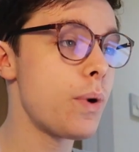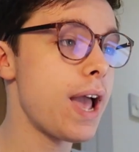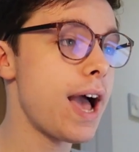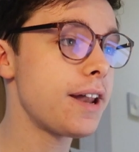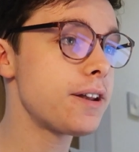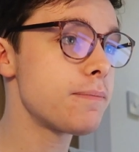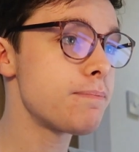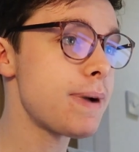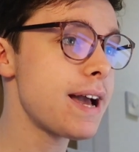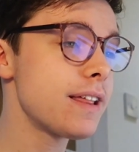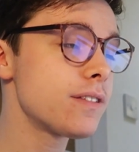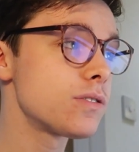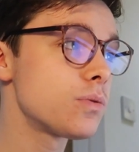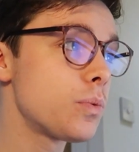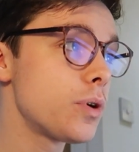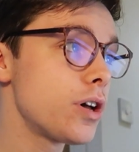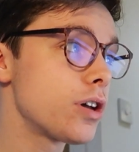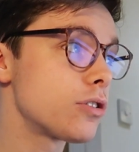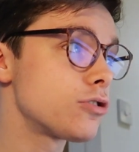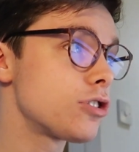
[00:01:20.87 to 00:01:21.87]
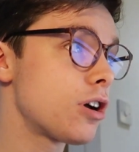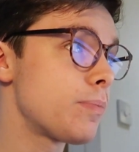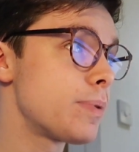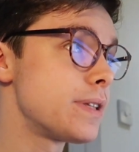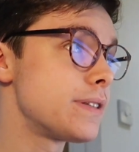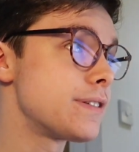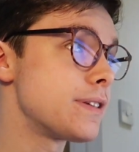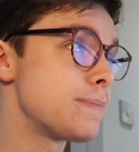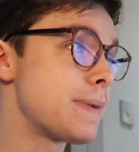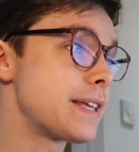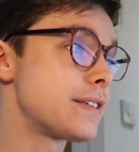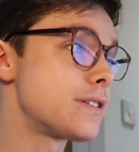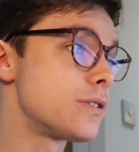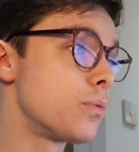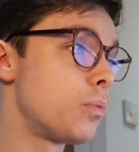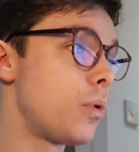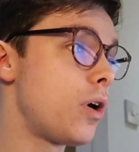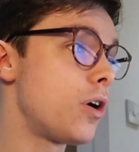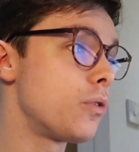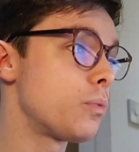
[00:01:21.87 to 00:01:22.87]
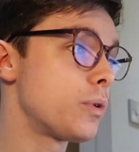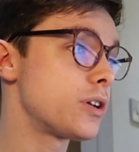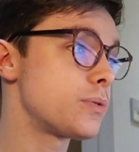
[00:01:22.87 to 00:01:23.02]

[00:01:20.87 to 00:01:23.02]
We had a maths workshop in semester one,